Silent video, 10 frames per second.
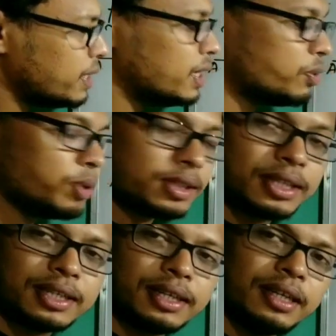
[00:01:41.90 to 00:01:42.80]
network
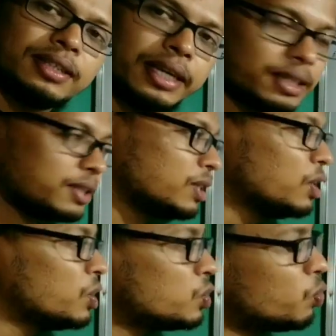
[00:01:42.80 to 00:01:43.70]
circuit is X.
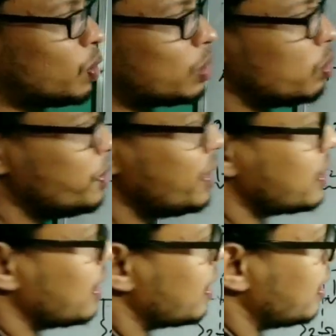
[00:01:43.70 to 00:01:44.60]
So what will be the
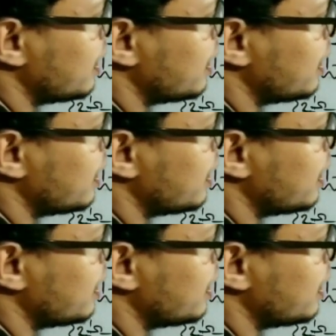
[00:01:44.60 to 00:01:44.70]
circuit